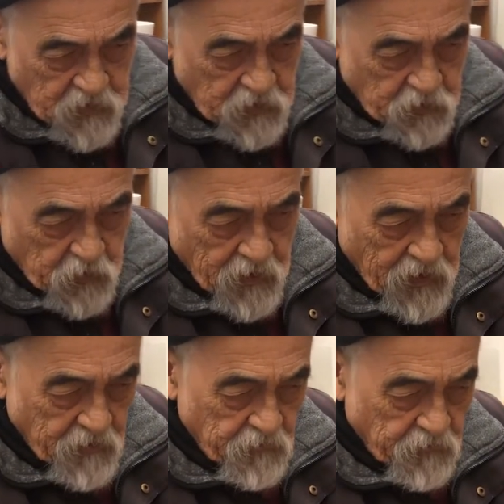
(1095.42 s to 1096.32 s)
you
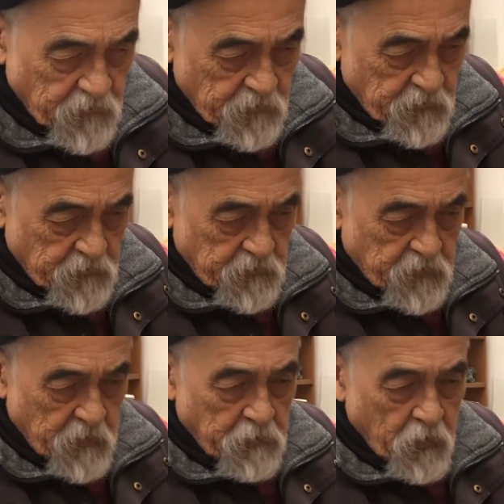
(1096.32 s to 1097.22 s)
have
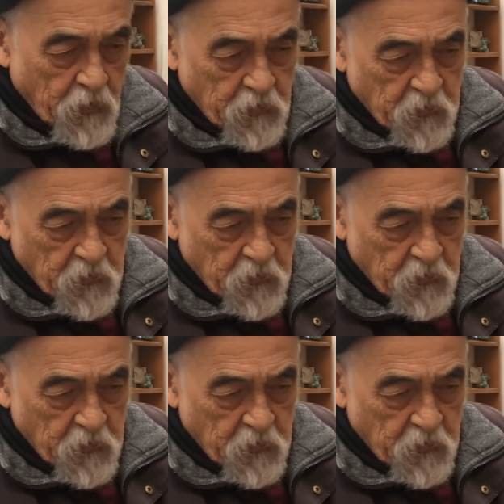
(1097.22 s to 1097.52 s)
the pot